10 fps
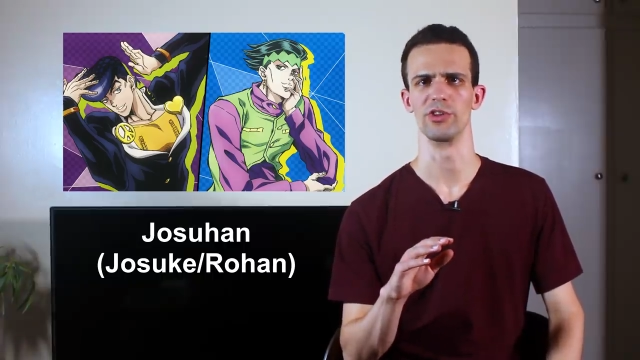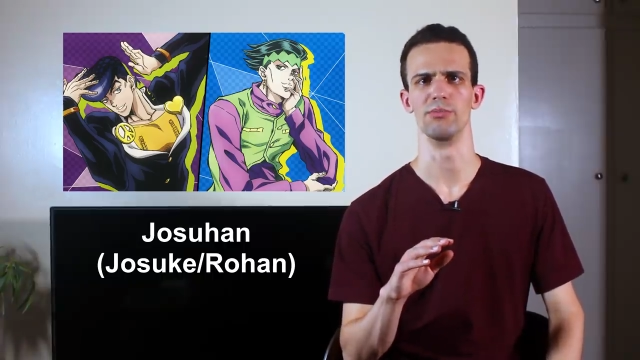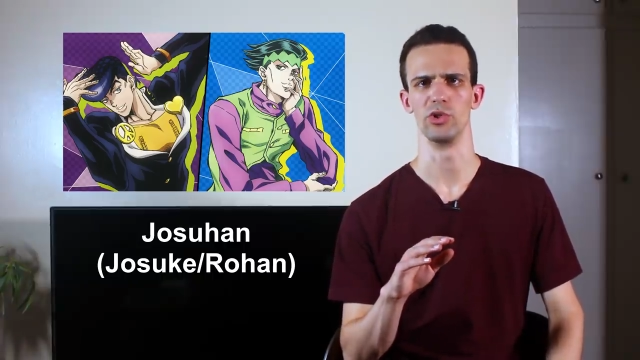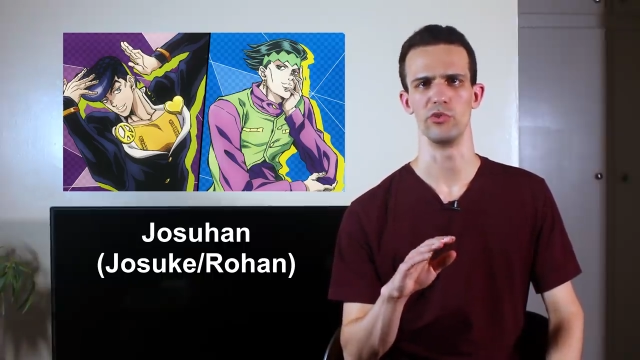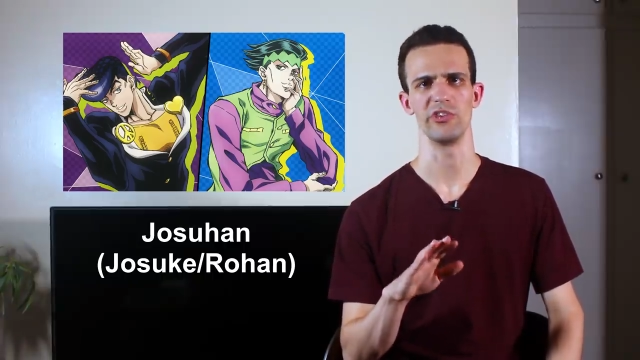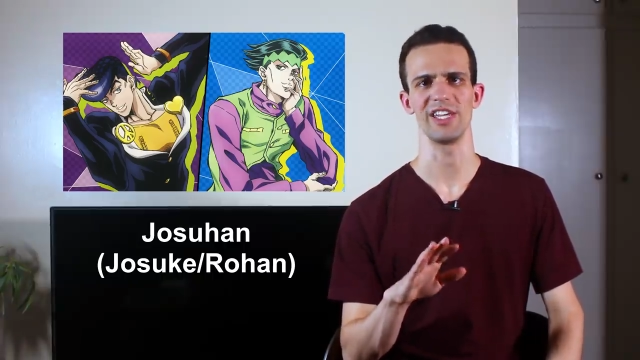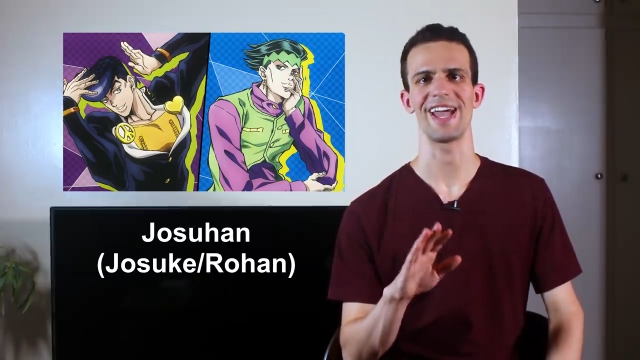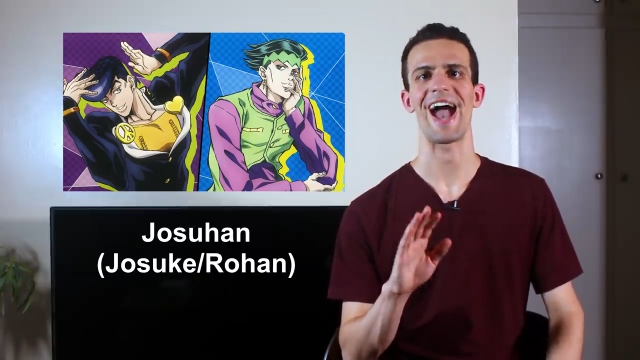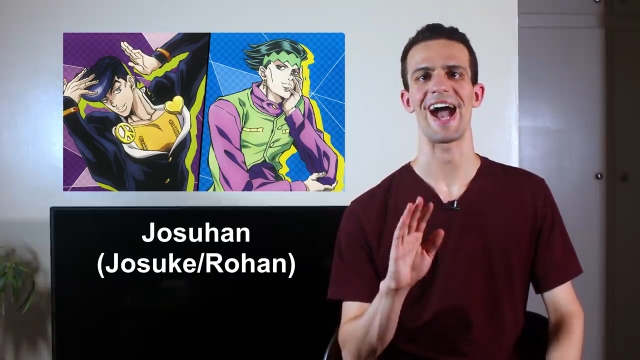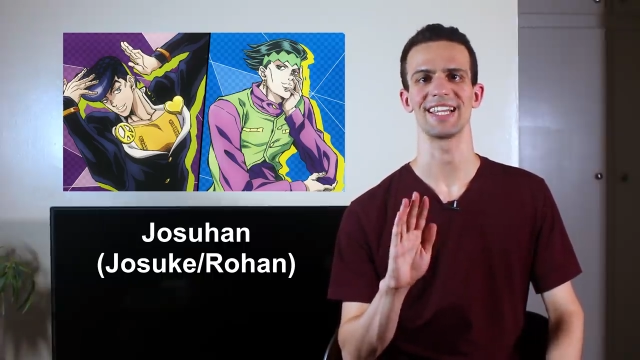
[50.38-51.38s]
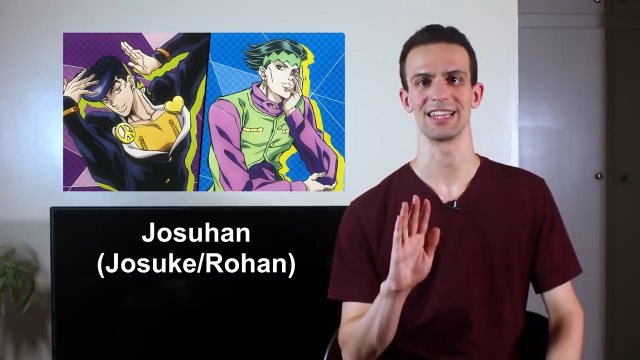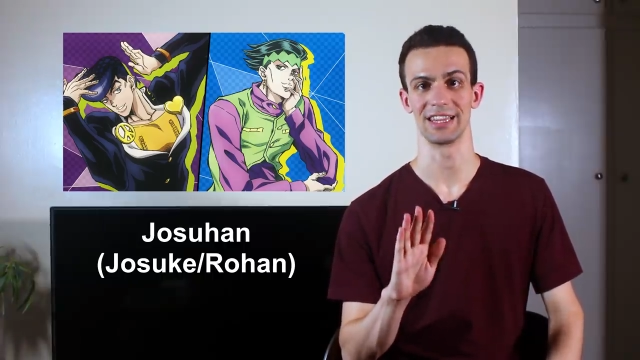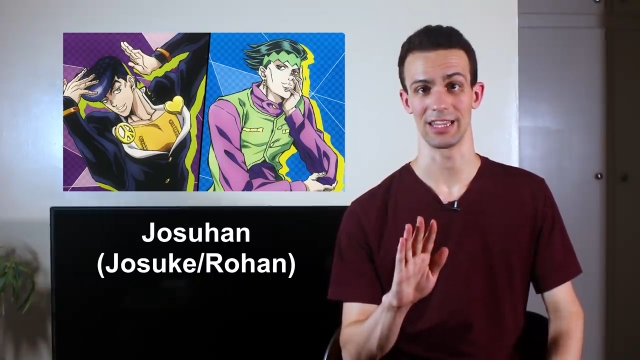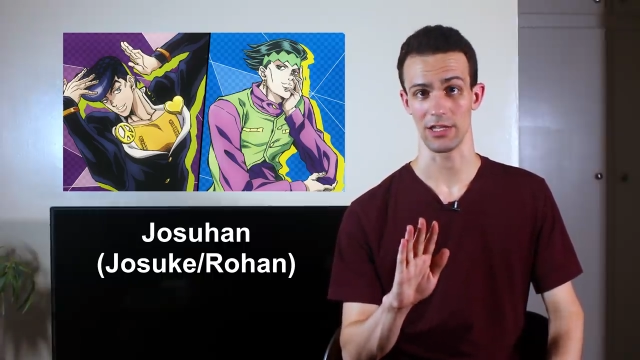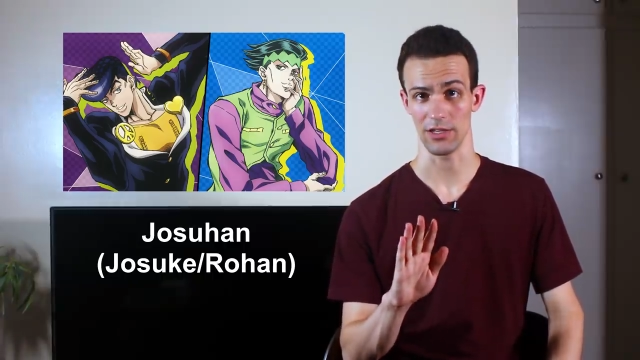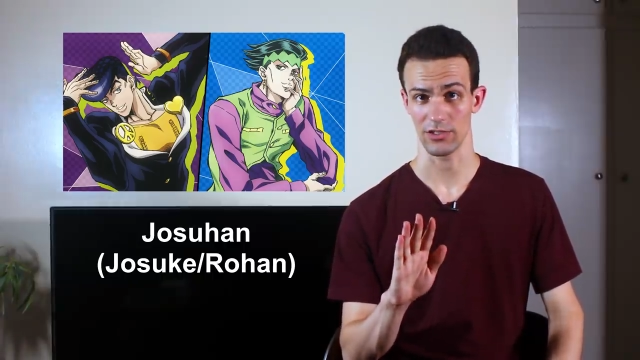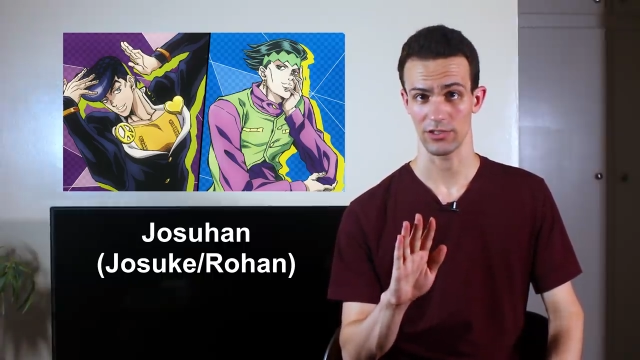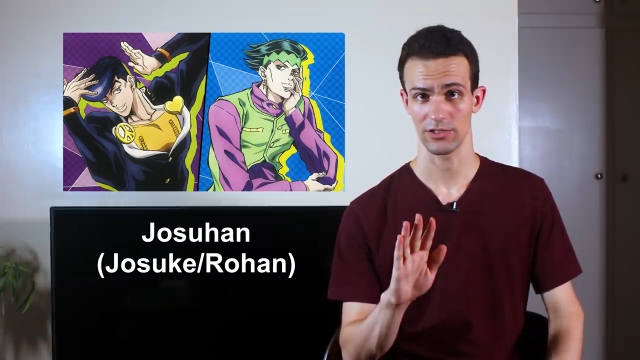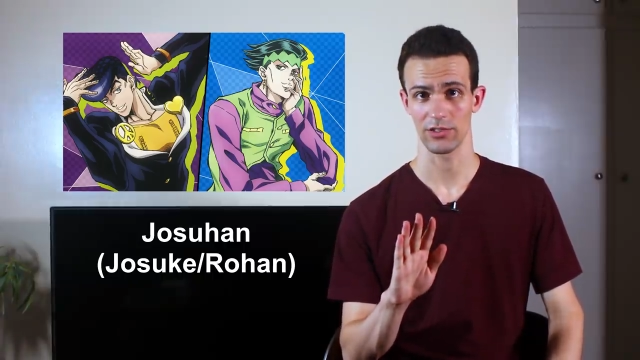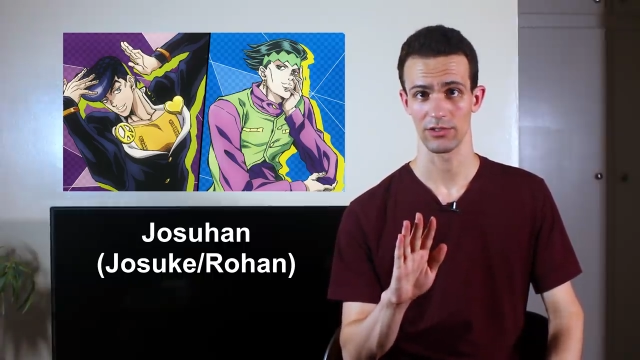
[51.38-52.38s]
of the movie, at
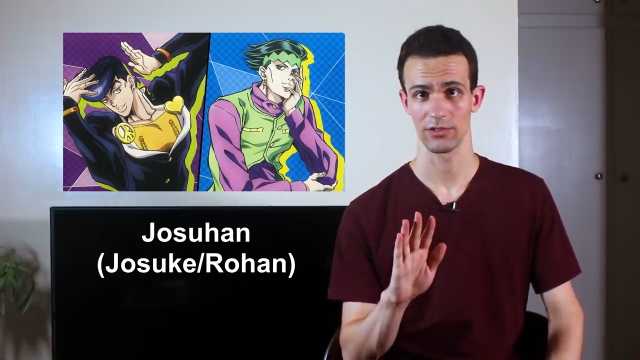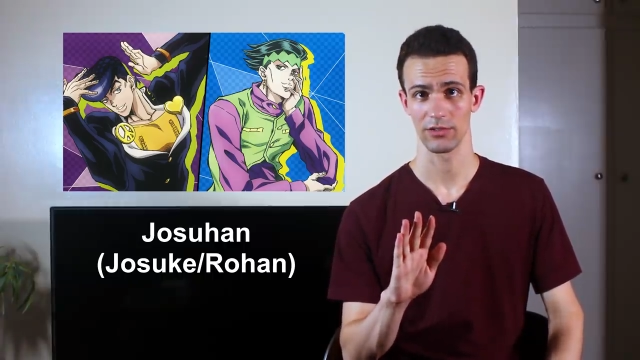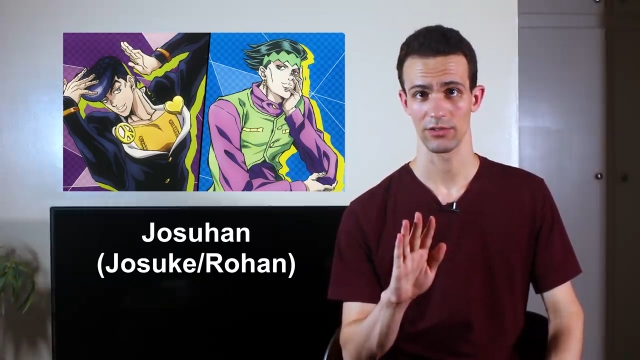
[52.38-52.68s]
least.